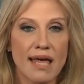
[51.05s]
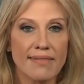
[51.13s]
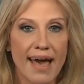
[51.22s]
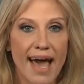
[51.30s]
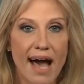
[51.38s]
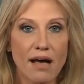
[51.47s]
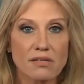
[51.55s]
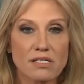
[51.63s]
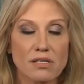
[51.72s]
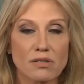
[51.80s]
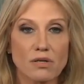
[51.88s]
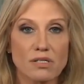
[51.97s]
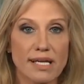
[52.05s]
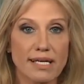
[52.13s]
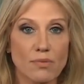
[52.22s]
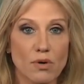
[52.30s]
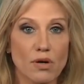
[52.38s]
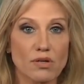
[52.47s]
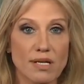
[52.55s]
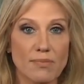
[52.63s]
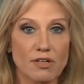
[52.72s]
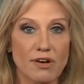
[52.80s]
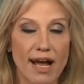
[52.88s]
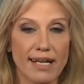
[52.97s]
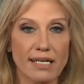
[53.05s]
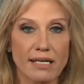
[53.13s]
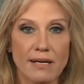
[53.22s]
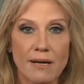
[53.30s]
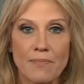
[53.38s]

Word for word: The House looks like it will go Democratic